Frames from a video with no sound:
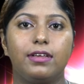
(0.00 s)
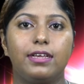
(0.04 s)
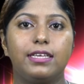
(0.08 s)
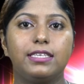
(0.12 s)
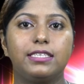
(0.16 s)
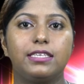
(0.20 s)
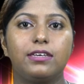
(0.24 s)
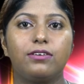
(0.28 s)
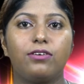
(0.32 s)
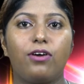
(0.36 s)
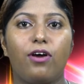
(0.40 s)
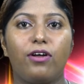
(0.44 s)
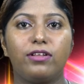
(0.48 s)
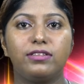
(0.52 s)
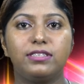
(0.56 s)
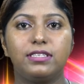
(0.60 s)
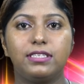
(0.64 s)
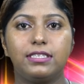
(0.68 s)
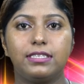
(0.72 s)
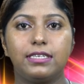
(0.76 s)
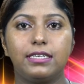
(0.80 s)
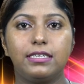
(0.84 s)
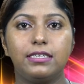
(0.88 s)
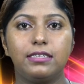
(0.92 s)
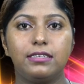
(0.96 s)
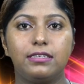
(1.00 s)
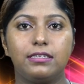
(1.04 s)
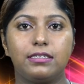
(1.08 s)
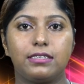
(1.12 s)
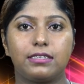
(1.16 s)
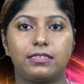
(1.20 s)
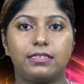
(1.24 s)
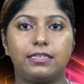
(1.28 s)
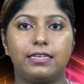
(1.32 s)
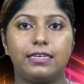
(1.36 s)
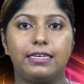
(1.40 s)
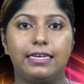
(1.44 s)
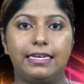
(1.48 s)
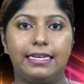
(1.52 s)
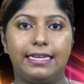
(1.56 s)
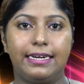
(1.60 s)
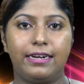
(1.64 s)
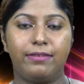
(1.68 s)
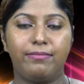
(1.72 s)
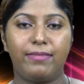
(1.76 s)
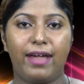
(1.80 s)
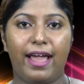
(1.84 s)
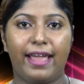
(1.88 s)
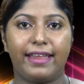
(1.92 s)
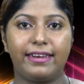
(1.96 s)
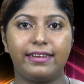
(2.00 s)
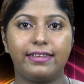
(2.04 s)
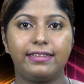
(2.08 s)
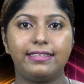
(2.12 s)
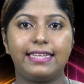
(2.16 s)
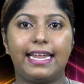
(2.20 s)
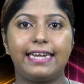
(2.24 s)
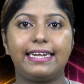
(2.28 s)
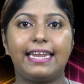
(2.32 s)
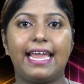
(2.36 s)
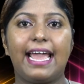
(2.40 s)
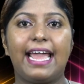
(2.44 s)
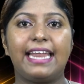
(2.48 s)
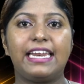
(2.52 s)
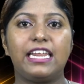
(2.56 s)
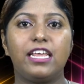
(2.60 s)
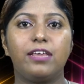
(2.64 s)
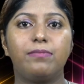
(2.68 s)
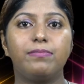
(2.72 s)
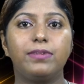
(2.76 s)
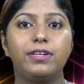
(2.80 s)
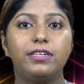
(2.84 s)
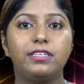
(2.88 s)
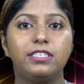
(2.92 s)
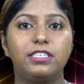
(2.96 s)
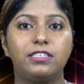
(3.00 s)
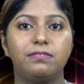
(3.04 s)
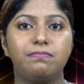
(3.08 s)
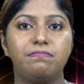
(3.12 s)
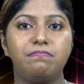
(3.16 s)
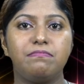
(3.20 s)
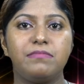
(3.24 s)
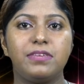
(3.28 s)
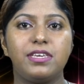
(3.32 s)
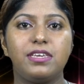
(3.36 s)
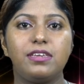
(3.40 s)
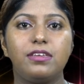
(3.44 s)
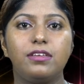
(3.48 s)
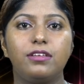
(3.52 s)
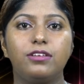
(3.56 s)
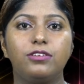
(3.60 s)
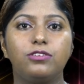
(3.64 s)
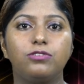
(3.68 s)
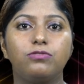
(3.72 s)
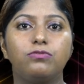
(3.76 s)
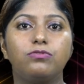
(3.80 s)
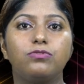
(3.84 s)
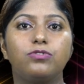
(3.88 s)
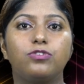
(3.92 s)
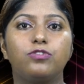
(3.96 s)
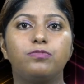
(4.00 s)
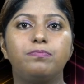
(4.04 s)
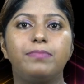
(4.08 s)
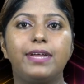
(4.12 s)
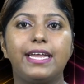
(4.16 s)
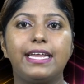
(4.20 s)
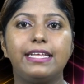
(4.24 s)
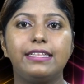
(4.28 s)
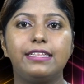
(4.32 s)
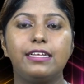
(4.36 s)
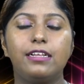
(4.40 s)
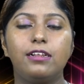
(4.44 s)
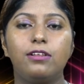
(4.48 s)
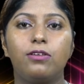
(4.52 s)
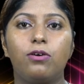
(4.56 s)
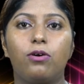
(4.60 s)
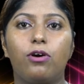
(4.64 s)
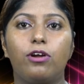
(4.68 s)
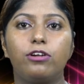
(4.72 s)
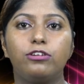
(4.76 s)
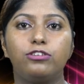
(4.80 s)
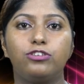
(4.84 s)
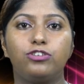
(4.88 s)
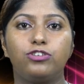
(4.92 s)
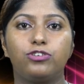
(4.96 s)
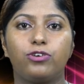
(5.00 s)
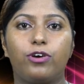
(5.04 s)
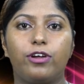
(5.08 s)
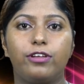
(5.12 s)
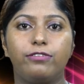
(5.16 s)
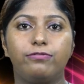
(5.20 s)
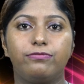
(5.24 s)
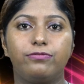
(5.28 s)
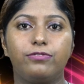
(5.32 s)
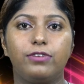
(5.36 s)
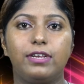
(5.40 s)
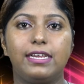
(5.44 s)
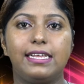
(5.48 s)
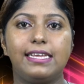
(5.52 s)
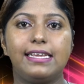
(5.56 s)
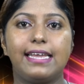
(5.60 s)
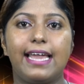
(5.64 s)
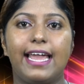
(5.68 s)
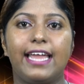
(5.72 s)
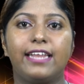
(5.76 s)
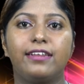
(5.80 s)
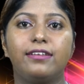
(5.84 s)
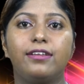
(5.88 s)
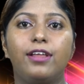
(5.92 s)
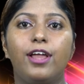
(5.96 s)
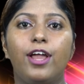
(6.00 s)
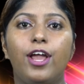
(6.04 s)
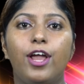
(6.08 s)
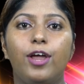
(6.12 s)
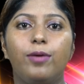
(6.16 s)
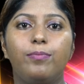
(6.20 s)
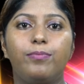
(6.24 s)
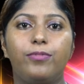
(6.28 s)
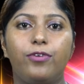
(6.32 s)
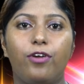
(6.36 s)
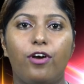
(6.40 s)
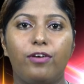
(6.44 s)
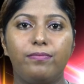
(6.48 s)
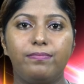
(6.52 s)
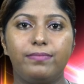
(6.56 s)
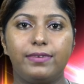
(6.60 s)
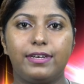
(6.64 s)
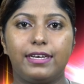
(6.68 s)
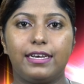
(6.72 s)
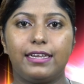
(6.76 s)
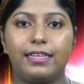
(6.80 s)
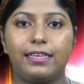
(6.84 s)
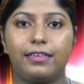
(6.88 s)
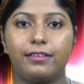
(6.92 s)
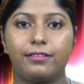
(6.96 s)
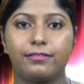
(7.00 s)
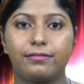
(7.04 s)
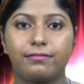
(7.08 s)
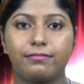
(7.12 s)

is a constant reminder that enables me to obey the Lord joyfully and promptly.